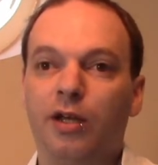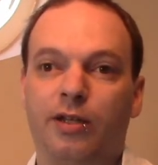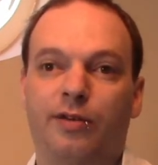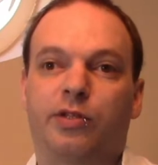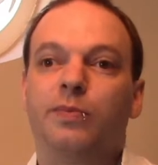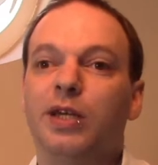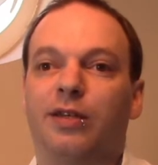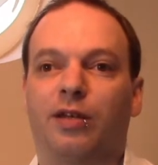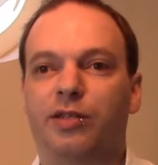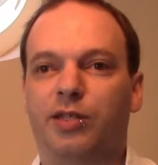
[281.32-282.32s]
Now to
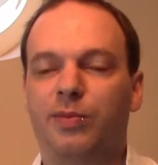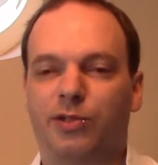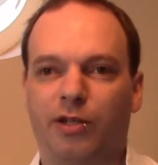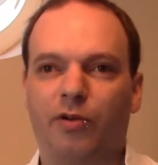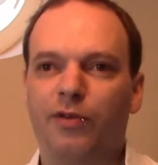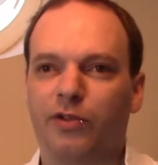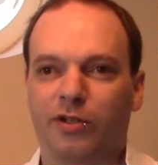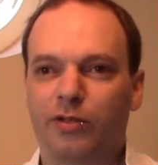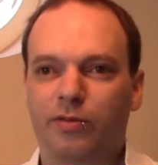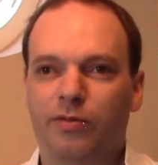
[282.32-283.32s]
me that seems so
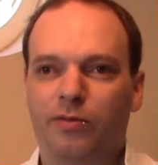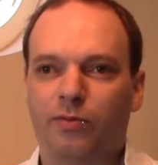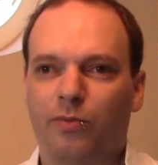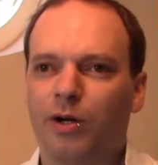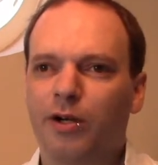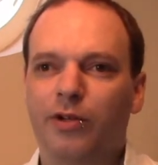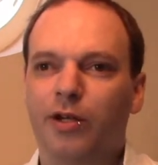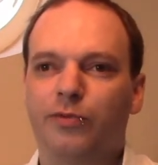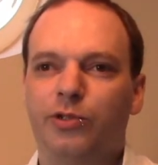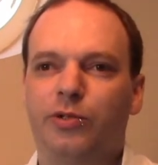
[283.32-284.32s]
obvious. Why on
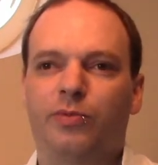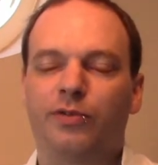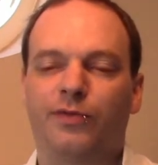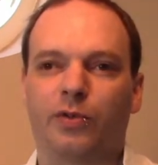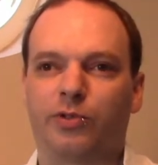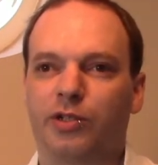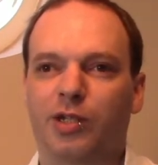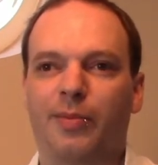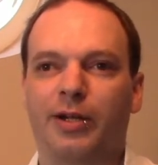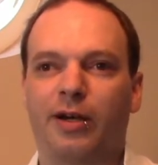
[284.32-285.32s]
earth would you want voltage
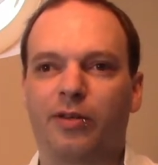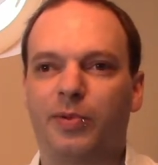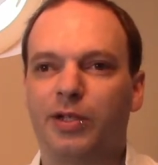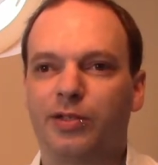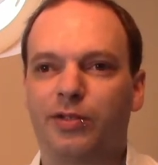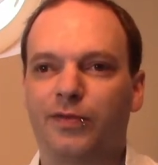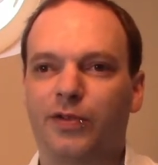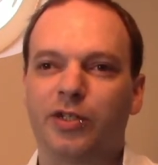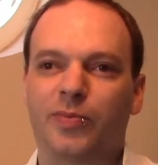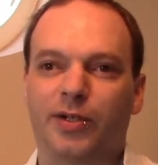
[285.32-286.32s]
coming out of the pins in the
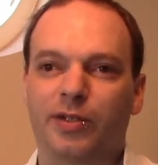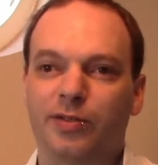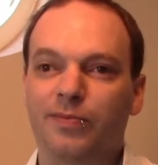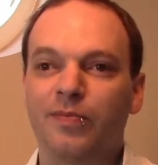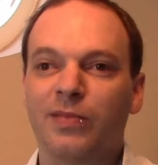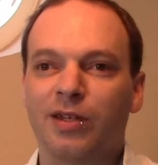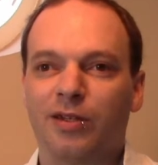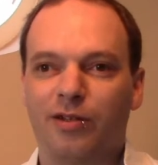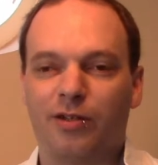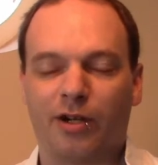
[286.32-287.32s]
first place?
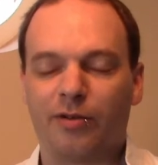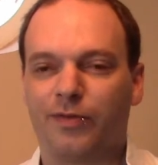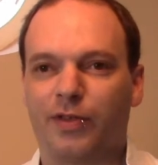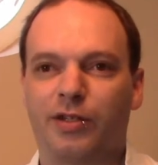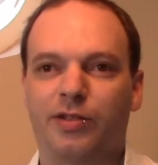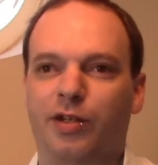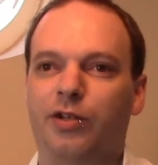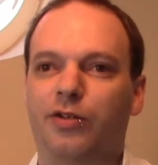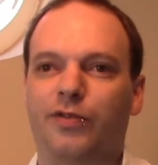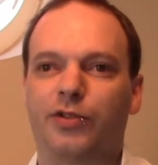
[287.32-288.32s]
You know, if they can
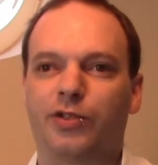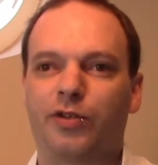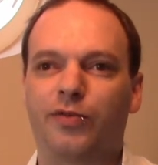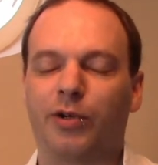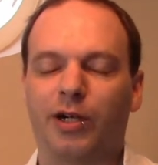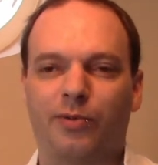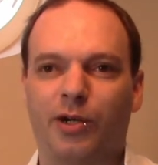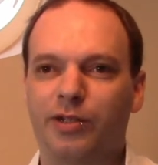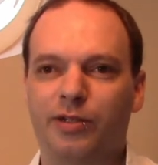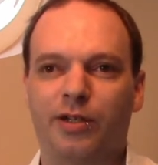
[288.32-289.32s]
turn it off in software,
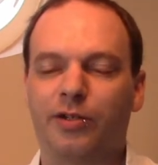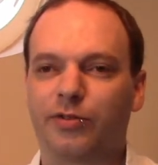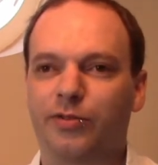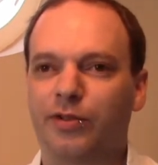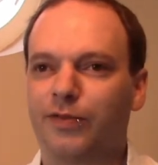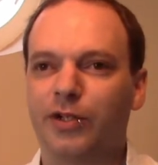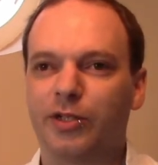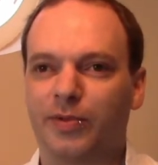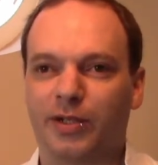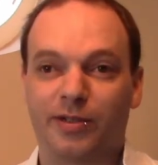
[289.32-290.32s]
why did they not do it in the
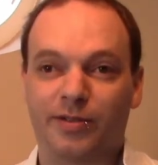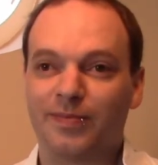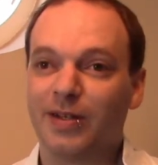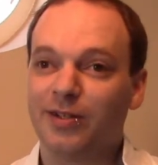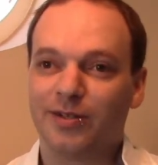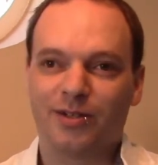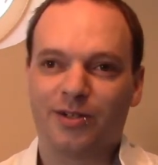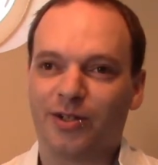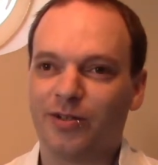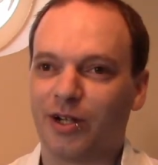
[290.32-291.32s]
first place?
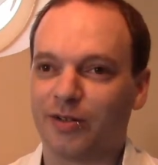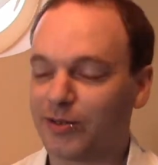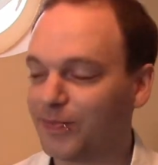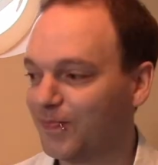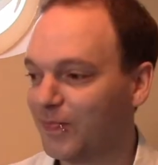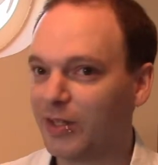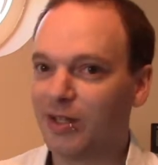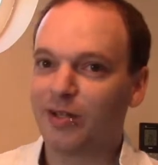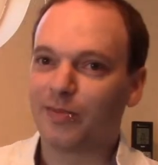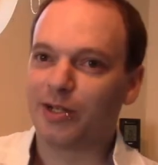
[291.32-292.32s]
Who knows?
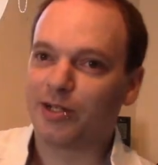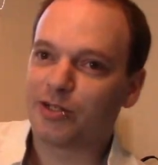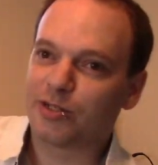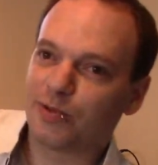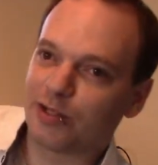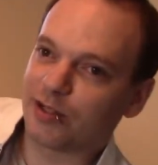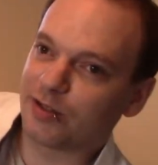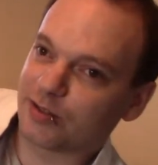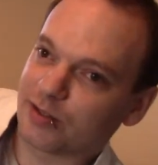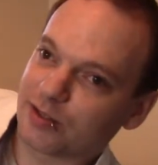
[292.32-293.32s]
But it's just one of
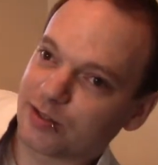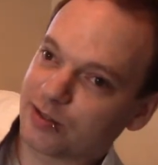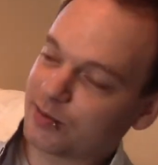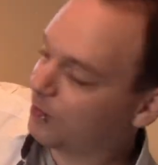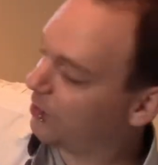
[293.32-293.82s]
those things.